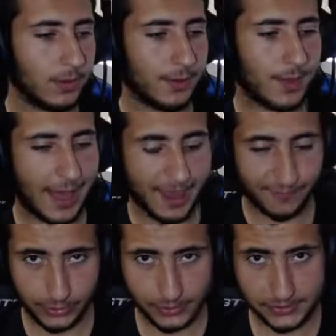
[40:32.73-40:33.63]

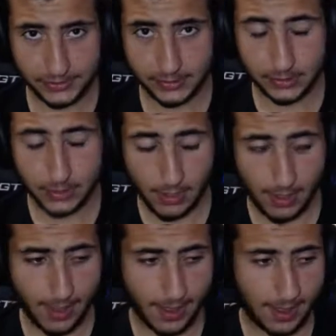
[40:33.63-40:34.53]
Havertz,
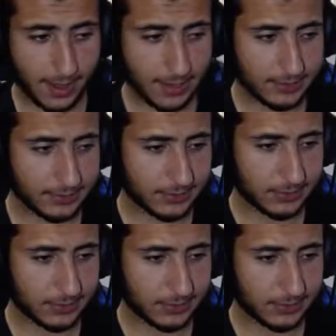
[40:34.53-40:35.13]
and